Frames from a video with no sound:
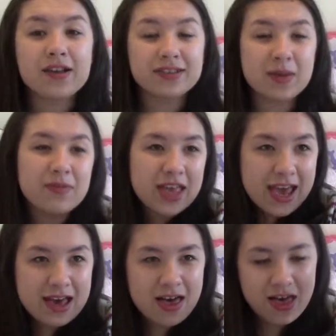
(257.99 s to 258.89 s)

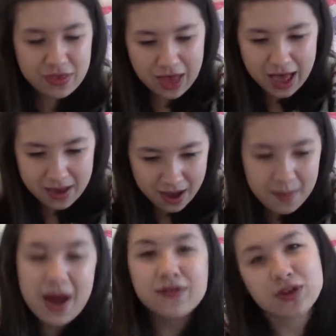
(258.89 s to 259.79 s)
Something that I
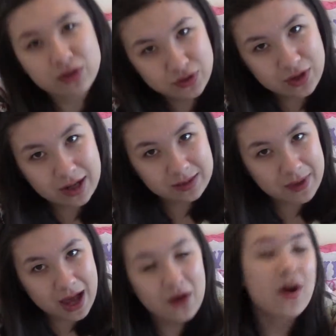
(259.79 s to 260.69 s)
might have told you guys
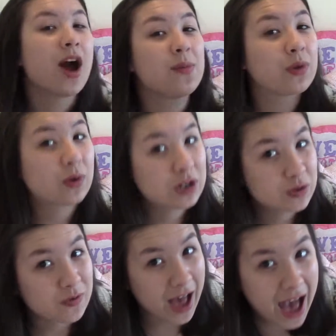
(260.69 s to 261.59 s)
about, I'm not quite
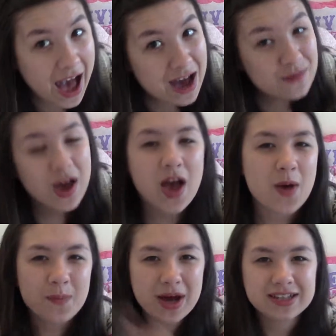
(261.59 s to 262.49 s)
sure if I have,
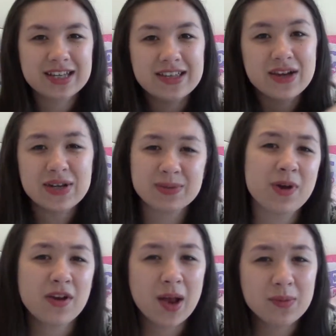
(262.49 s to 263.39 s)
but there is a
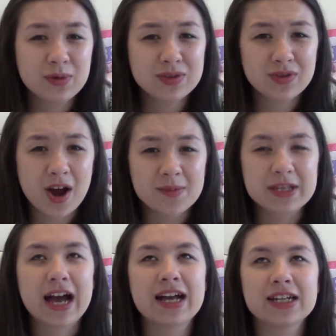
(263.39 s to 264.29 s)
program called Scrubs
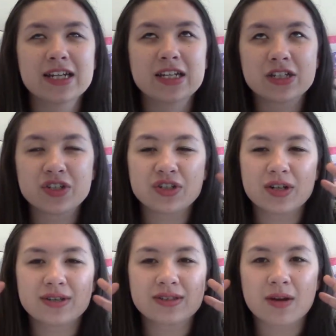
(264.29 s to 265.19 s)
and it is
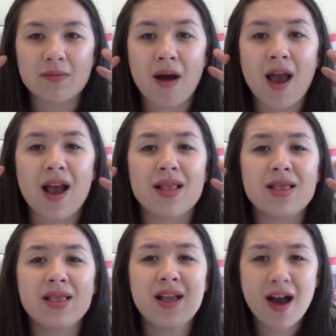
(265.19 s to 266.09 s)
just my
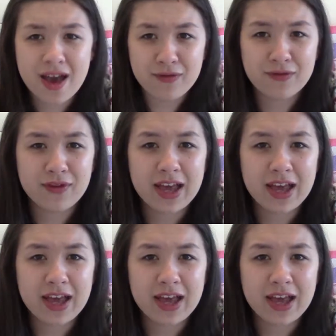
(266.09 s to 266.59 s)
life.